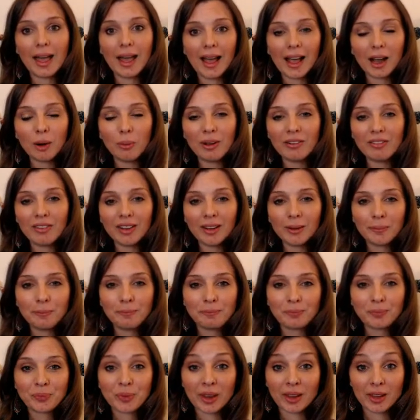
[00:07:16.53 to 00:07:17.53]
However,
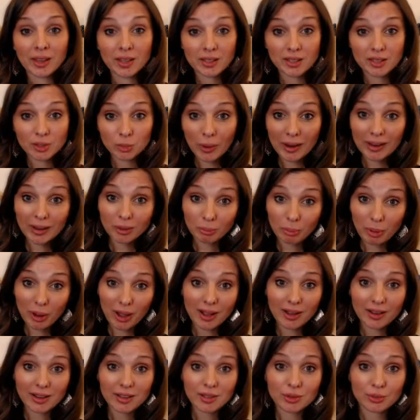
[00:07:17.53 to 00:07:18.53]
Sweet and
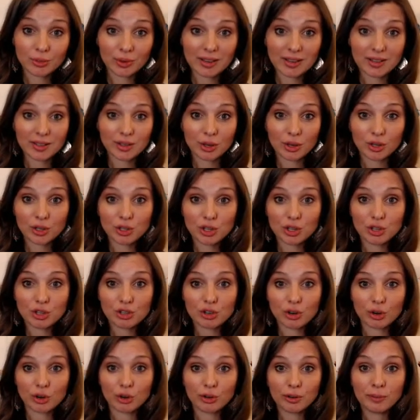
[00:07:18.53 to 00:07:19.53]
Parker's research has
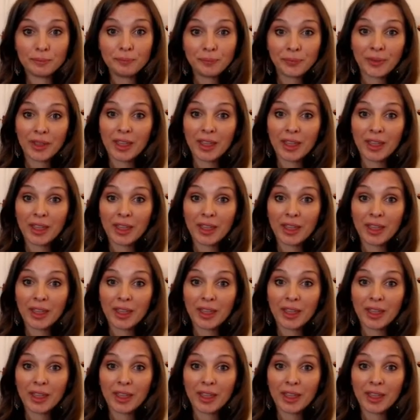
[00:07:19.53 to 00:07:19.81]
shown